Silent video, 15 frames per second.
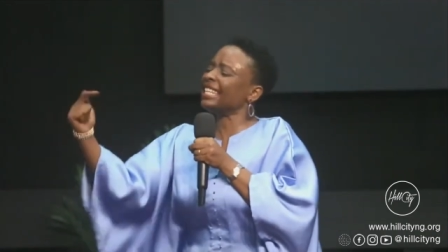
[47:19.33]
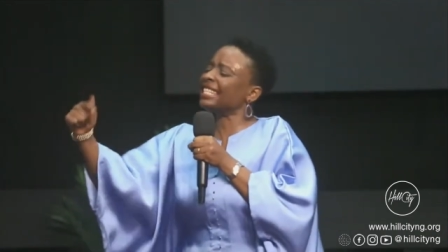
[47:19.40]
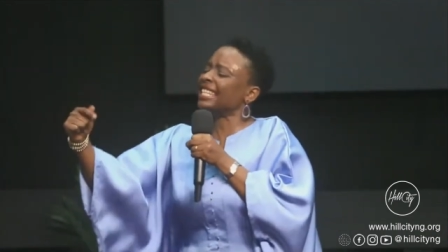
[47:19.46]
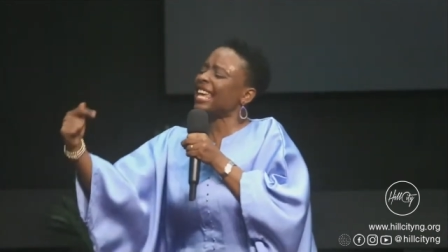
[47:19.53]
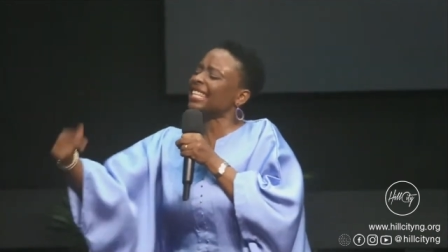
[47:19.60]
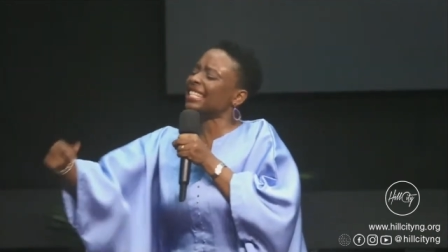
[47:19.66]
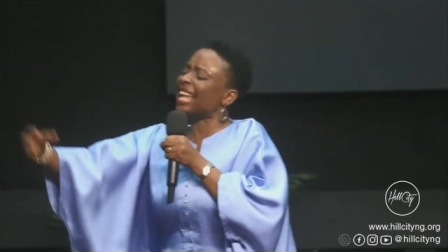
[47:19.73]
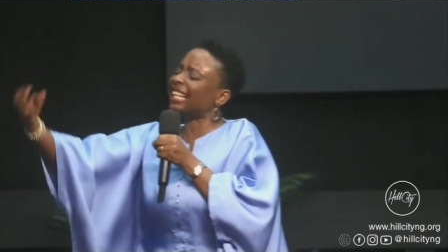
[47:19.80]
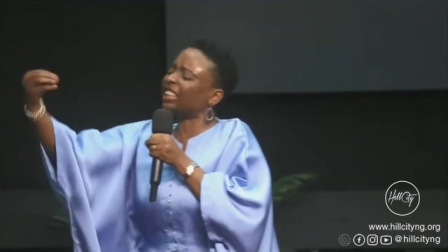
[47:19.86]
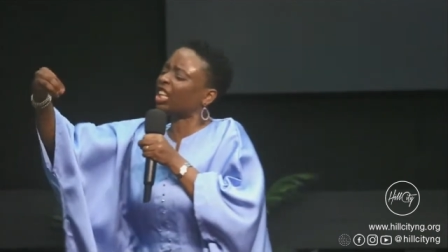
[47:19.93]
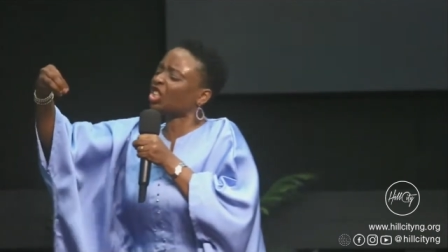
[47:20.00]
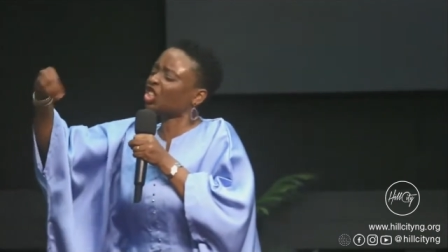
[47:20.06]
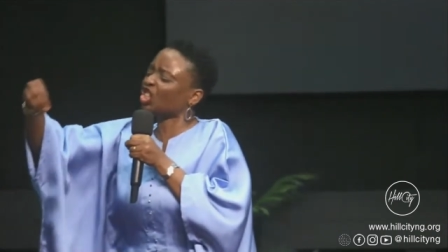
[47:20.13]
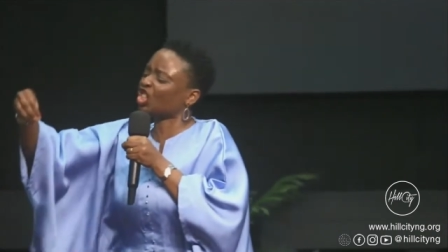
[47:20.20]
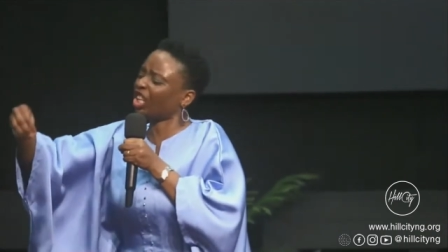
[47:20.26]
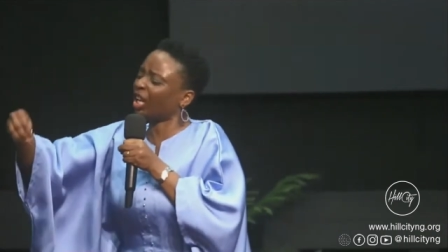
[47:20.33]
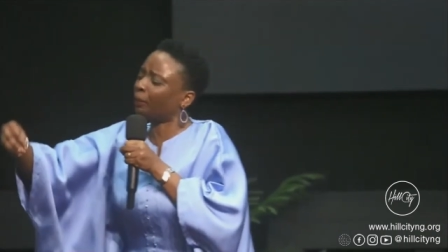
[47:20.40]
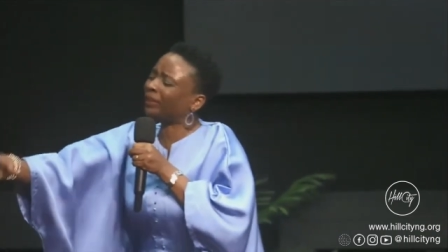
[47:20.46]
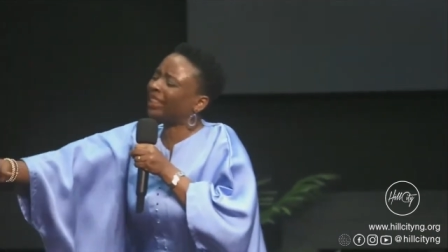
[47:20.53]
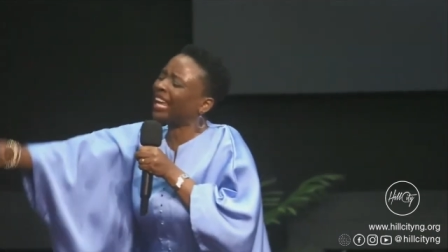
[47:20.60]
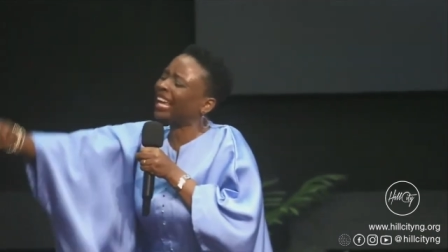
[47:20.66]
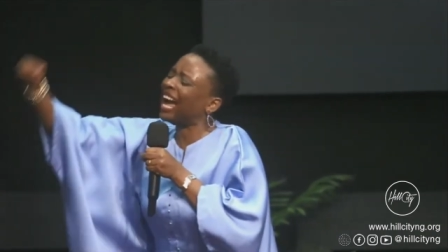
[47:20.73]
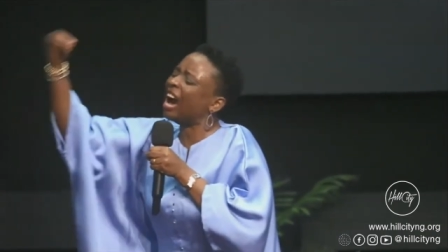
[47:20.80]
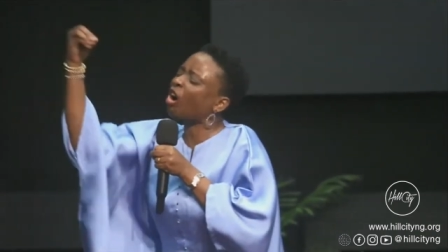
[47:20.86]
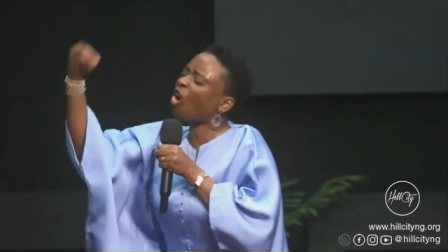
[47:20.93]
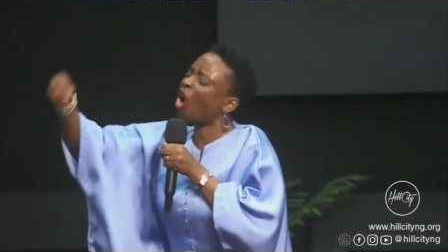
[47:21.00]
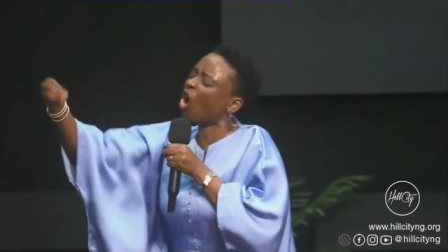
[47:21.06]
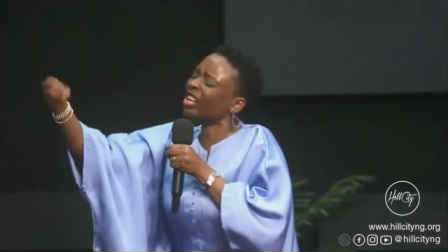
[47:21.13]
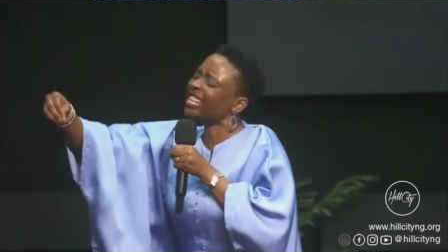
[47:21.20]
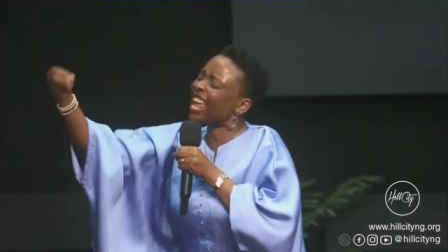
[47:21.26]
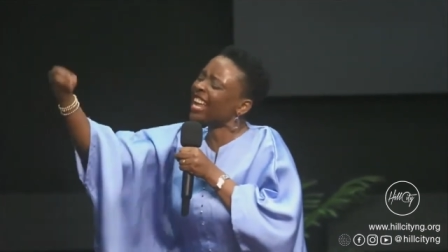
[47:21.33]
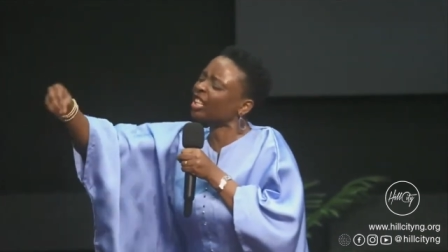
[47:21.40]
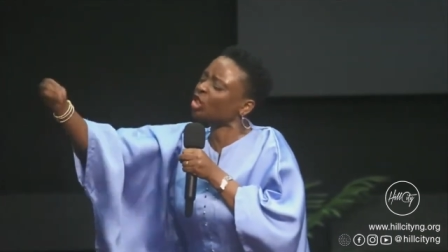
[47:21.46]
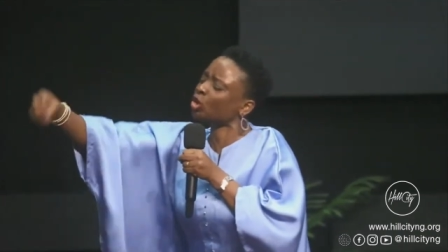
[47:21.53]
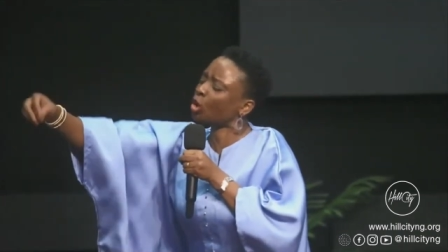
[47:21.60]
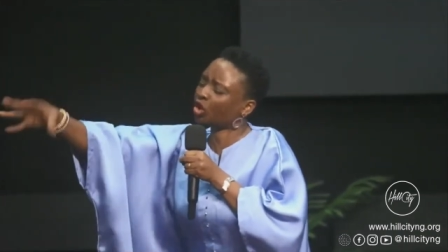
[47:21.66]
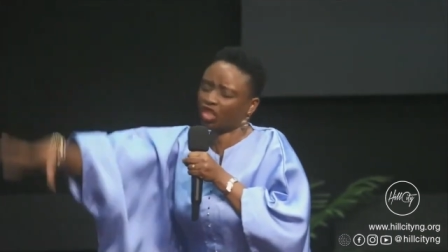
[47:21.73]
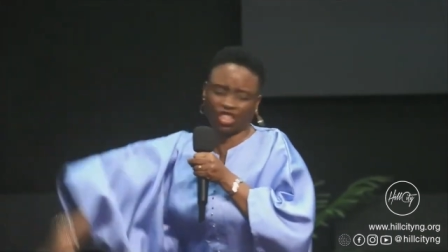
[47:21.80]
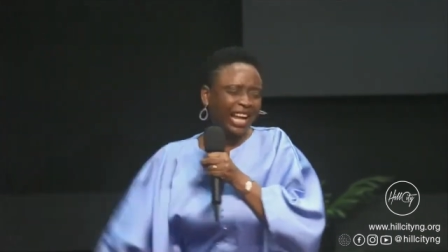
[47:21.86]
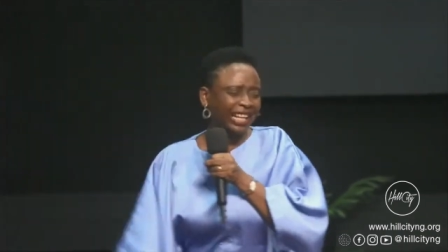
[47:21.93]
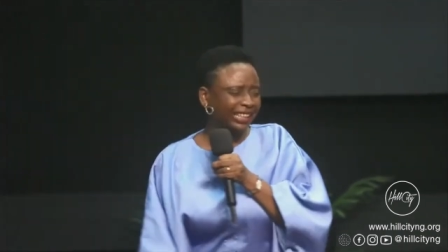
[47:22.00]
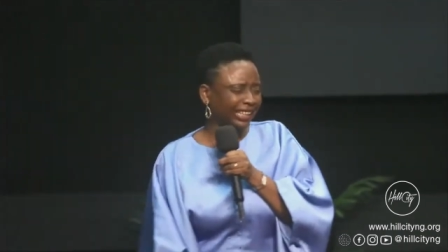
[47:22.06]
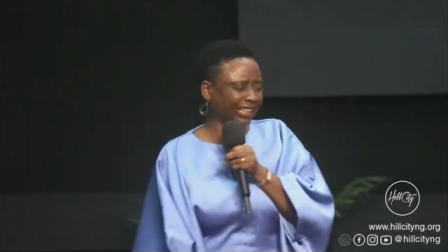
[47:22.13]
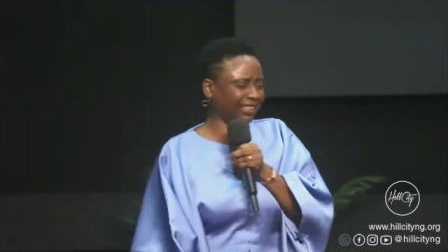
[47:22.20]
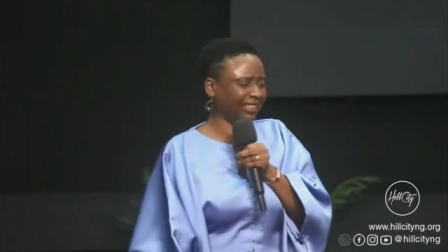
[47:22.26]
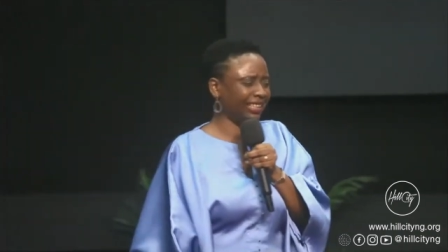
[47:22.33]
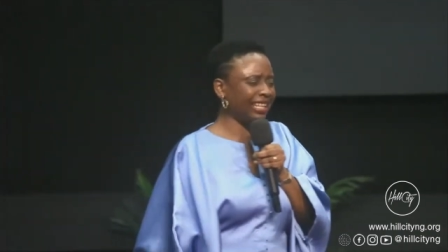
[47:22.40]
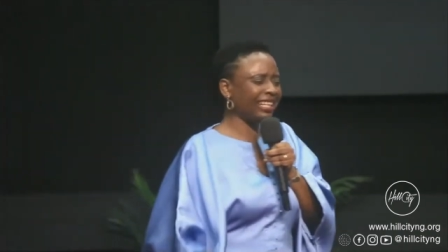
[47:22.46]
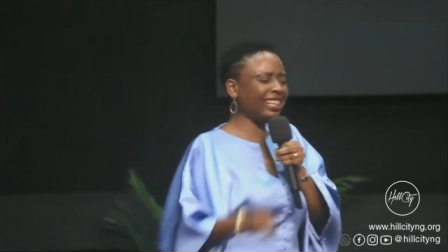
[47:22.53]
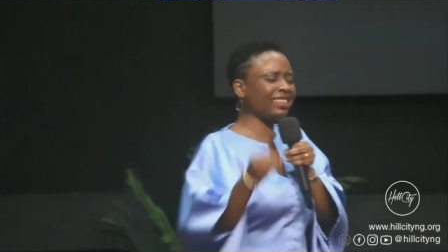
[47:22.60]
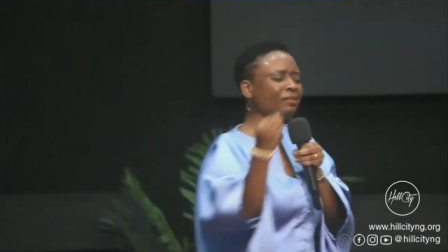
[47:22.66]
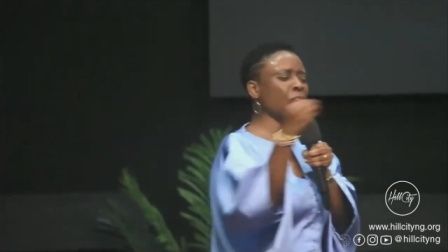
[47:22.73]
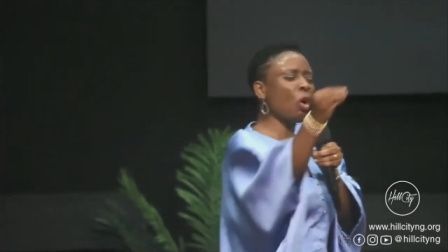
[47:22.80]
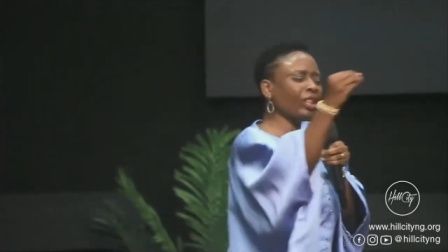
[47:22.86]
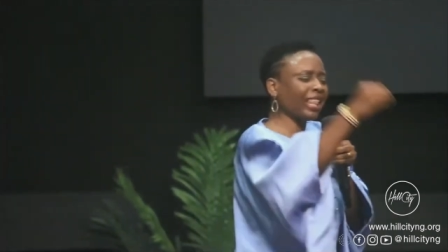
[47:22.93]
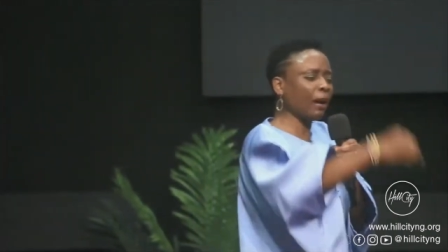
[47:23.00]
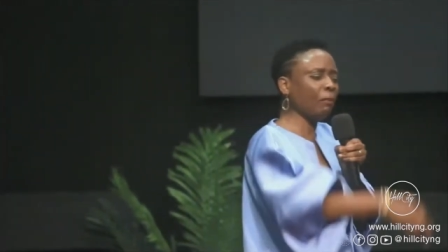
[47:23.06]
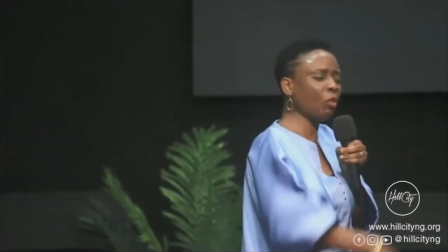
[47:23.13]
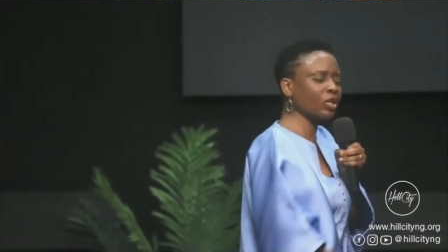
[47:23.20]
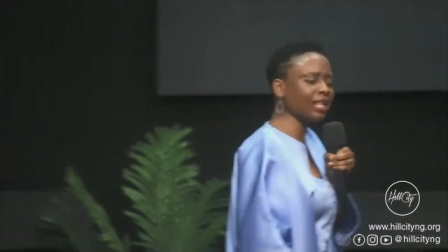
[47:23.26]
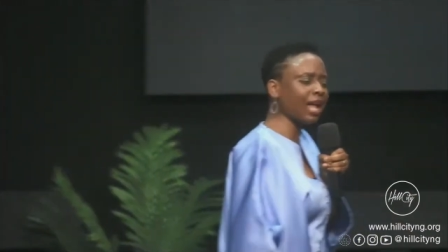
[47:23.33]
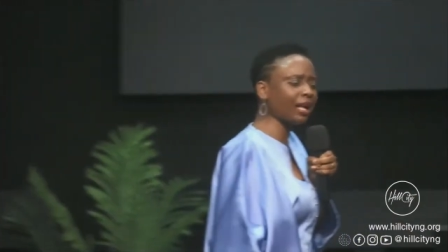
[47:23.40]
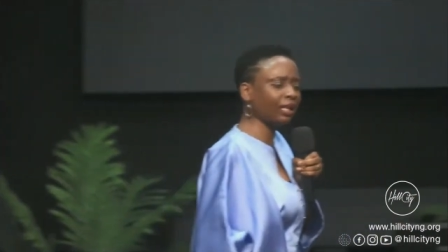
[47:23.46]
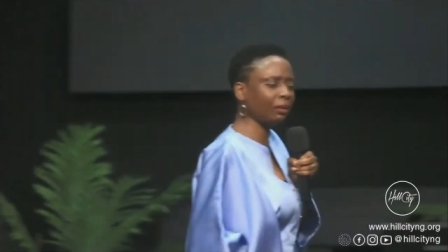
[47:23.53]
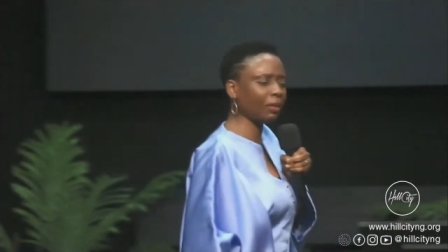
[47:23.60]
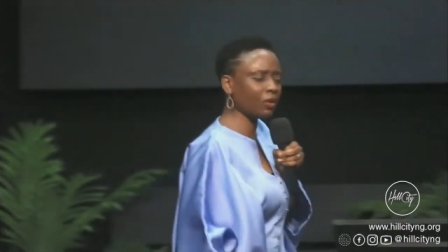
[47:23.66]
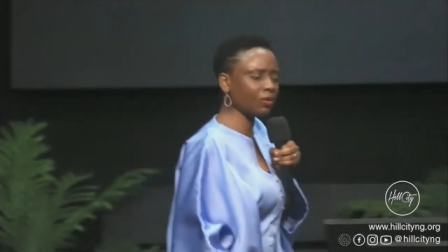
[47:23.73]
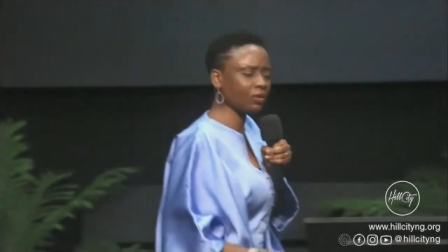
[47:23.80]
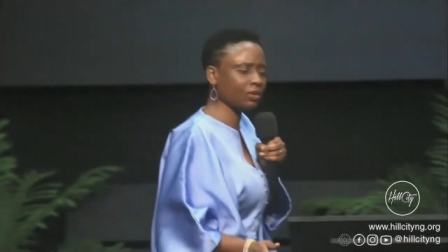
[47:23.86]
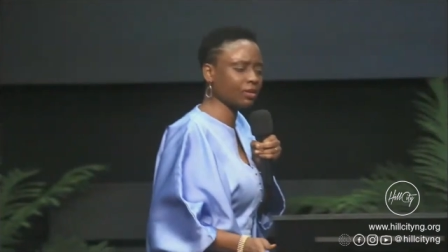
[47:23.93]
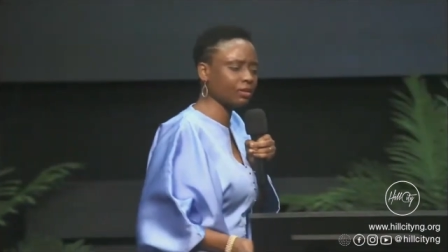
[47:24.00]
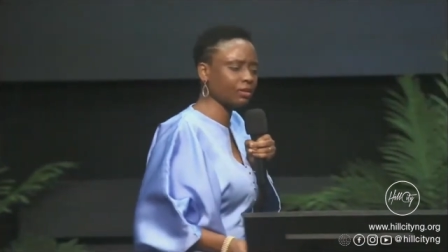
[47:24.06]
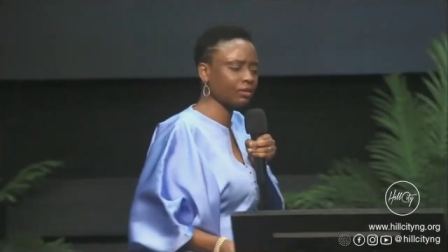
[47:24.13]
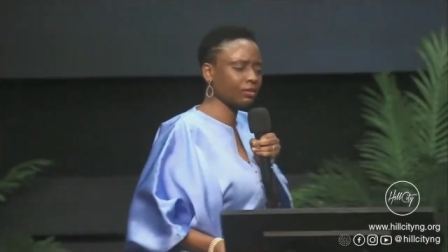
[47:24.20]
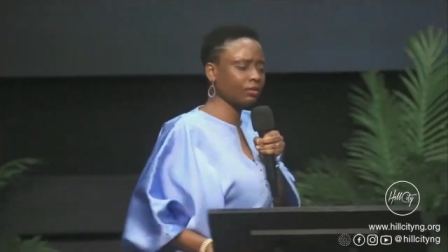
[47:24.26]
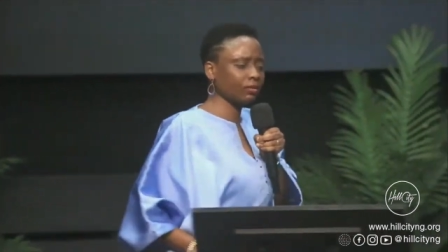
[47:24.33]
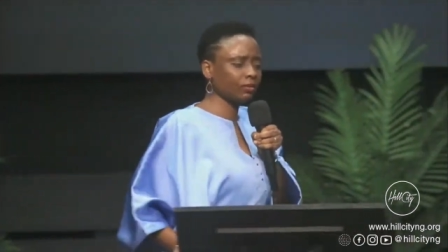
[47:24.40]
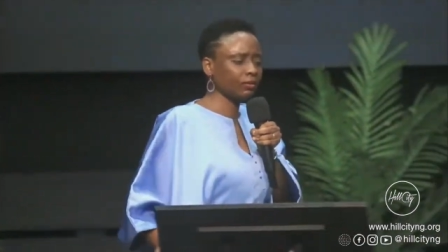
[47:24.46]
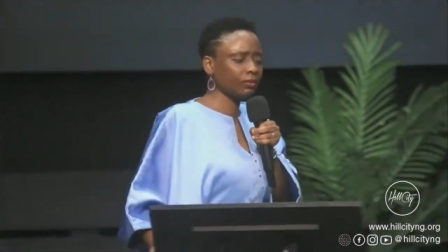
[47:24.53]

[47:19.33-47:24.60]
It says that the sheep, they can connect socially more than most animals.